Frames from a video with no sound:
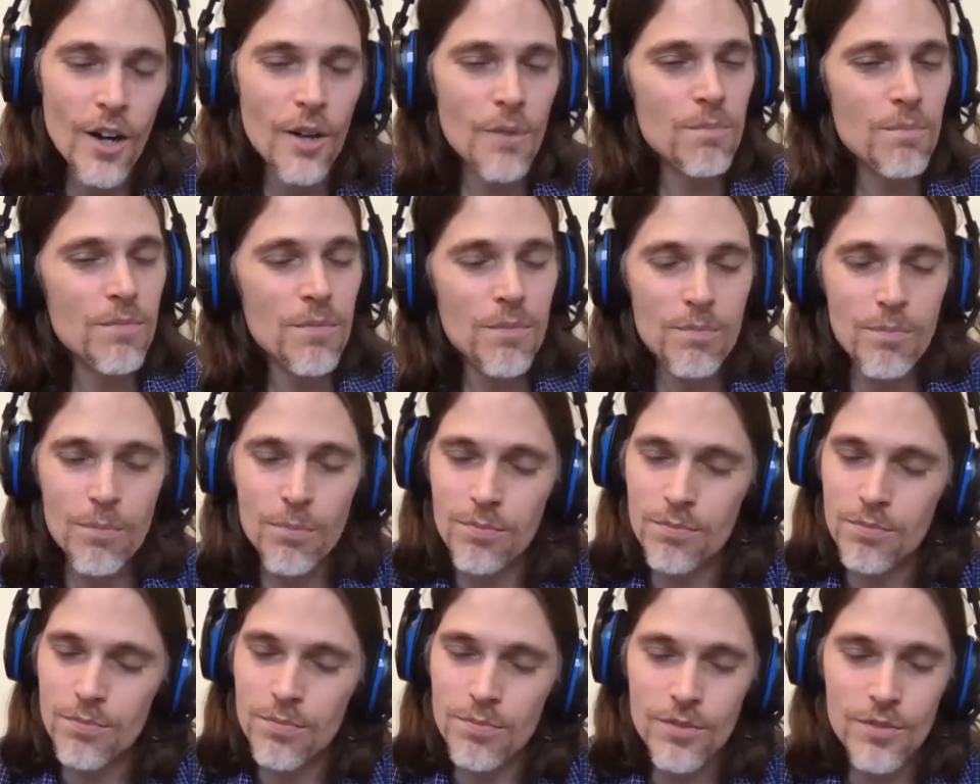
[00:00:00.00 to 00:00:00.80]
and
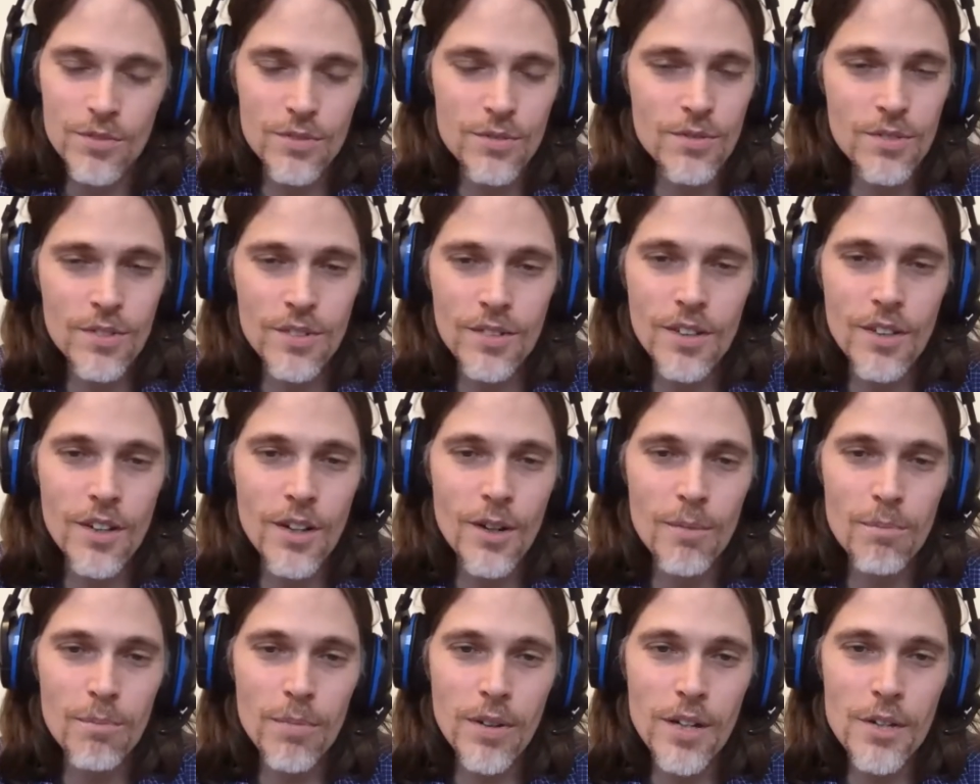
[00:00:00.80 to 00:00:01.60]
uh,
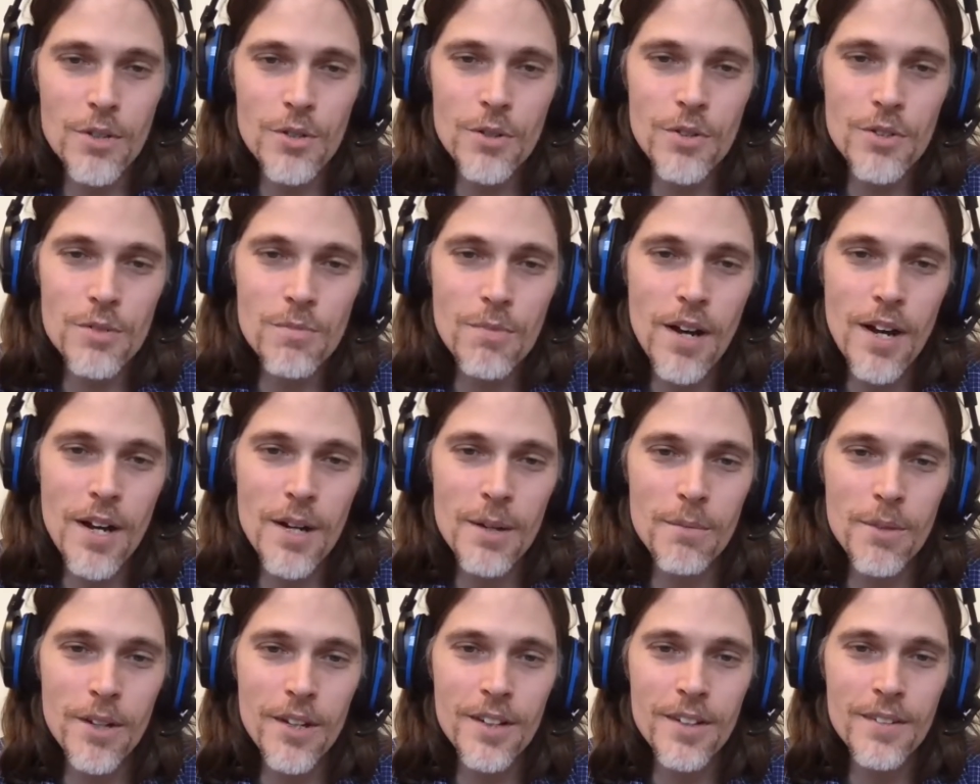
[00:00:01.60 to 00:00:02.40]
pleasure is mine,
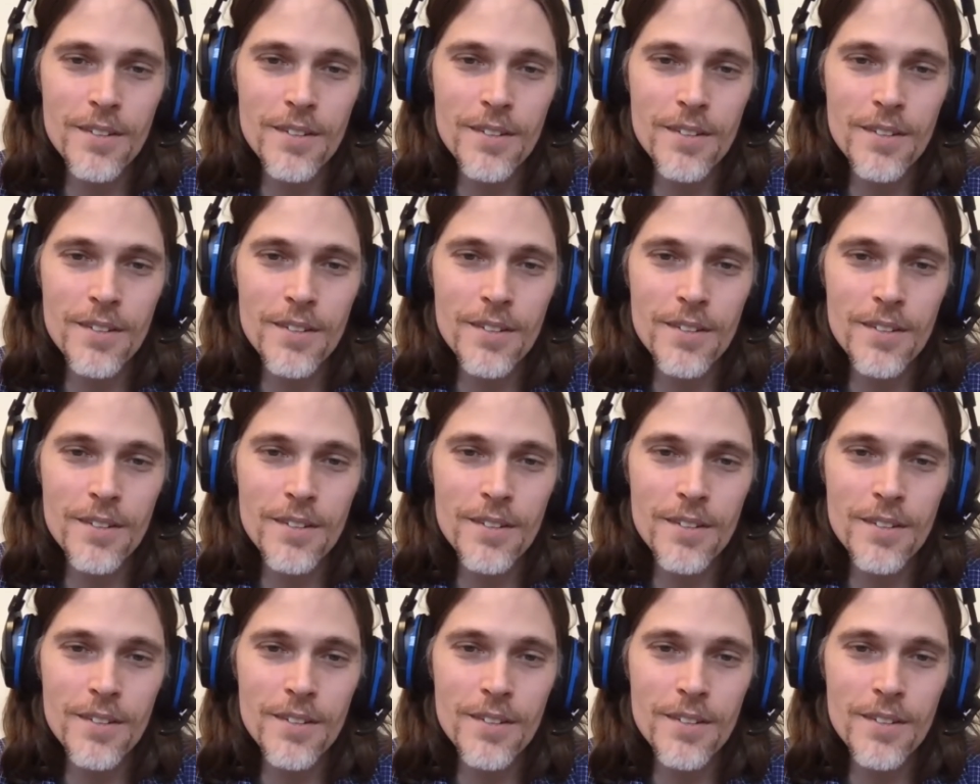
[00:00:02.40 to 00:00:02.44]
man.